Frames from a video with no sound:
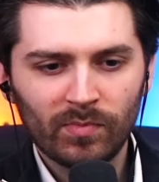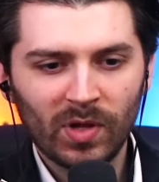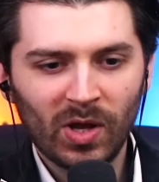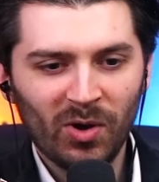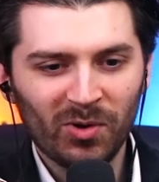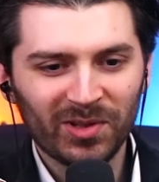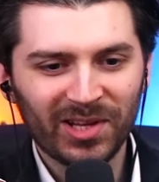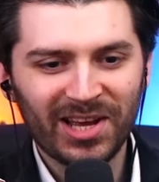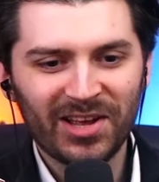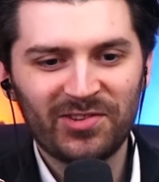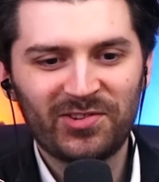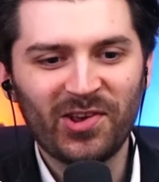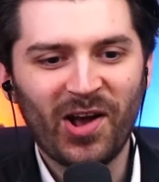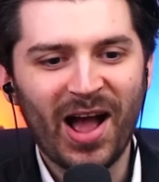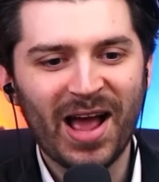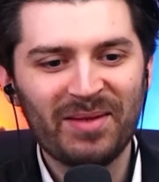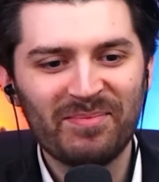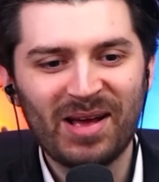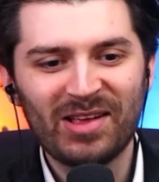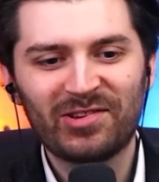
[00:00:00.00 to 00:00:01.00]
Only a
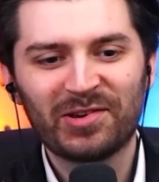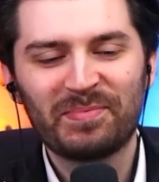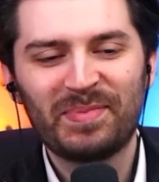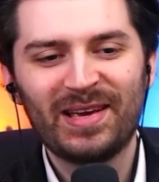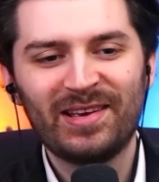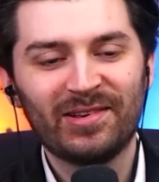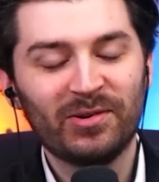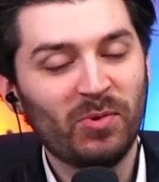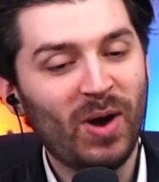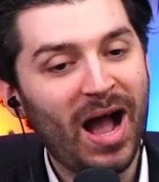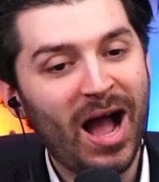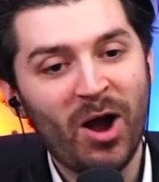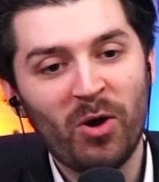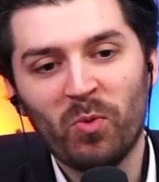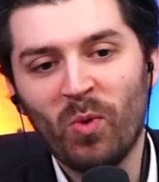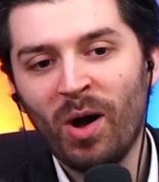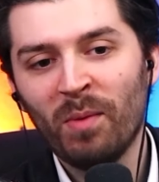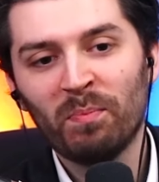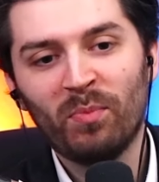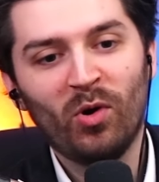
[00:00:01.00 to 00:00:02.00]
giant magic beast. Wow,
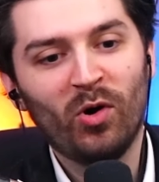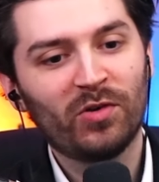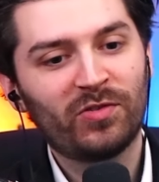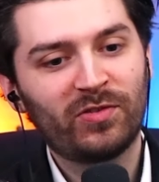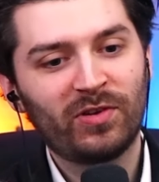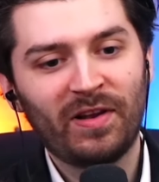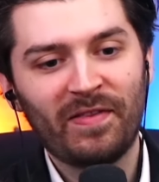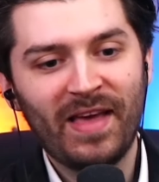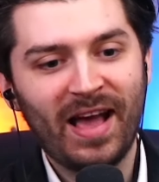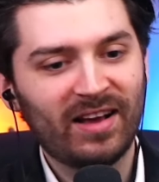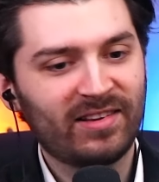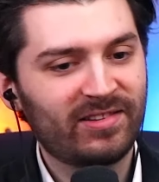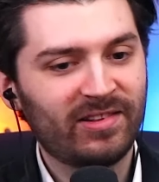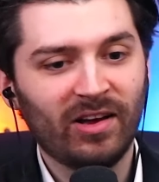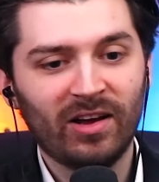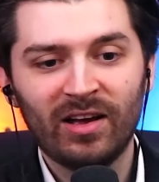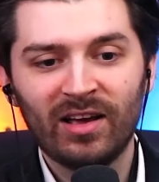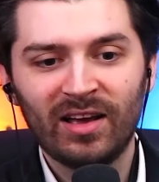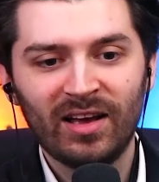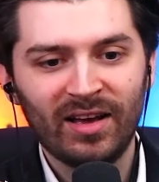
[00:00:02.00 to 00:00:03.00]
one boss to the next,
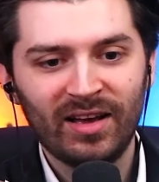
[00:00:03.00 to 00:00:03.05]
huh?